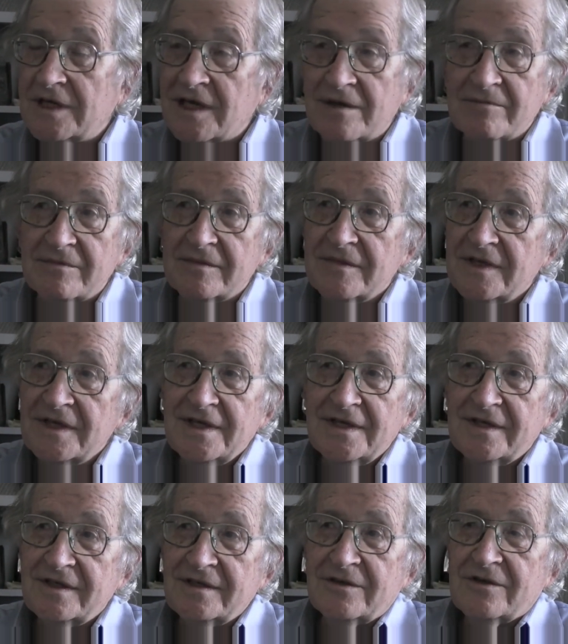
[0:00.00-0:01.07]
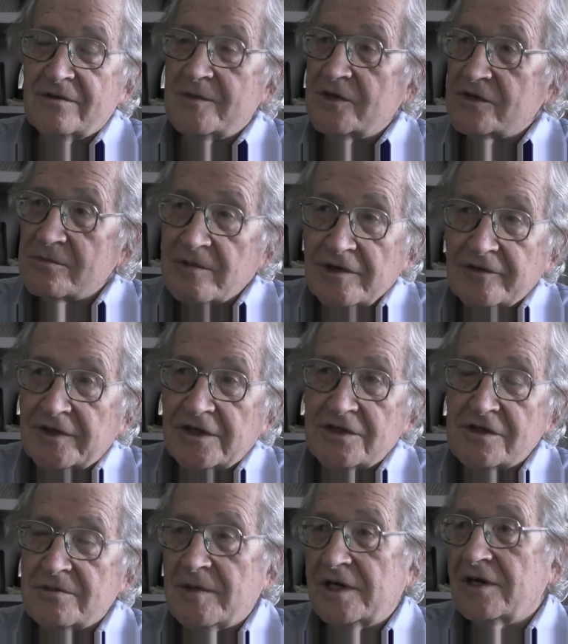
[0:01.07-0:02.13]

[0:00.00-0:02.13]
became the most privileged